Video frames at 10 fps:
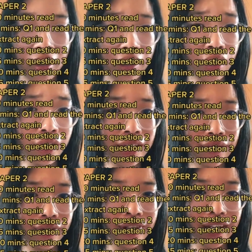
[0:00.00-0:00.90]
The only
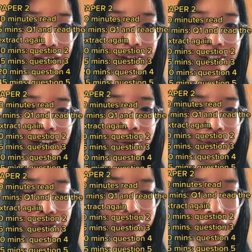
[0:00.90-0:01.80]
difference here is that
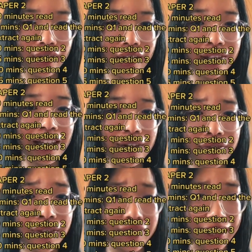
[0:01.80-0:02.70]
question 3 is now
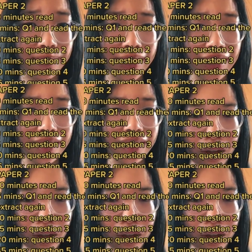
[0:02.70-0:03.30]
15 minutes